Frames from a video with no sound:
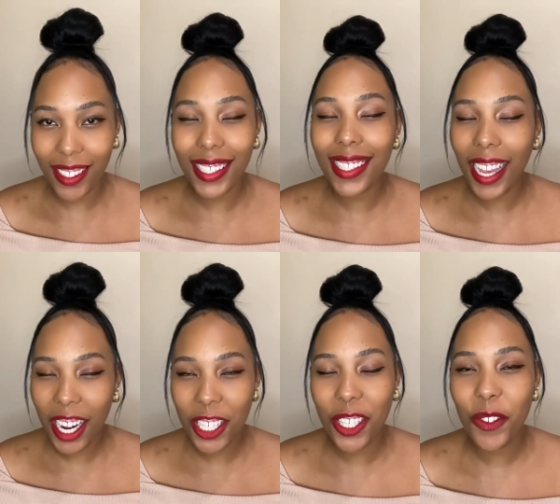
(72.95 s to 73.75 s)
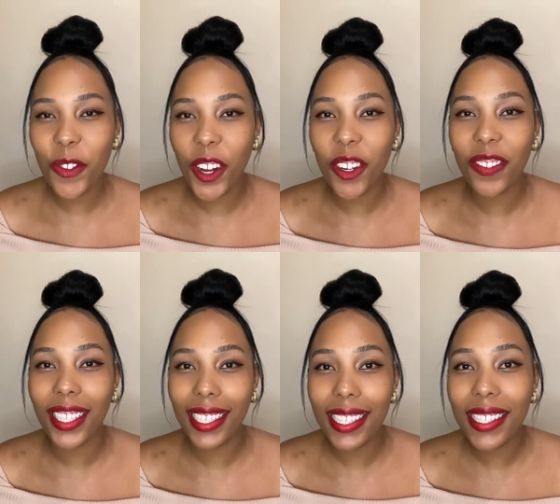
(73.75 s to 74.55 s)
It's actually one of the
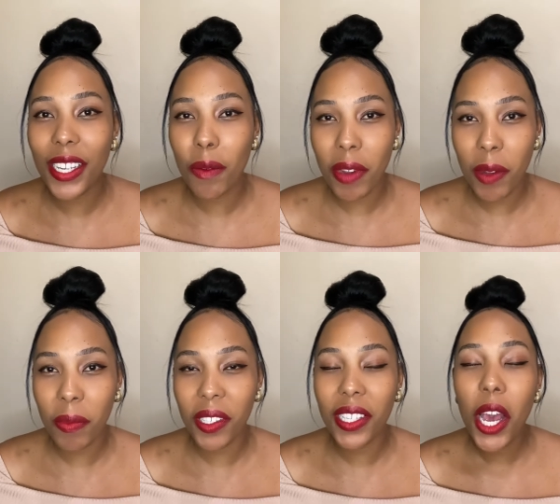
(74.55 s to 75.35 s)
easier papers,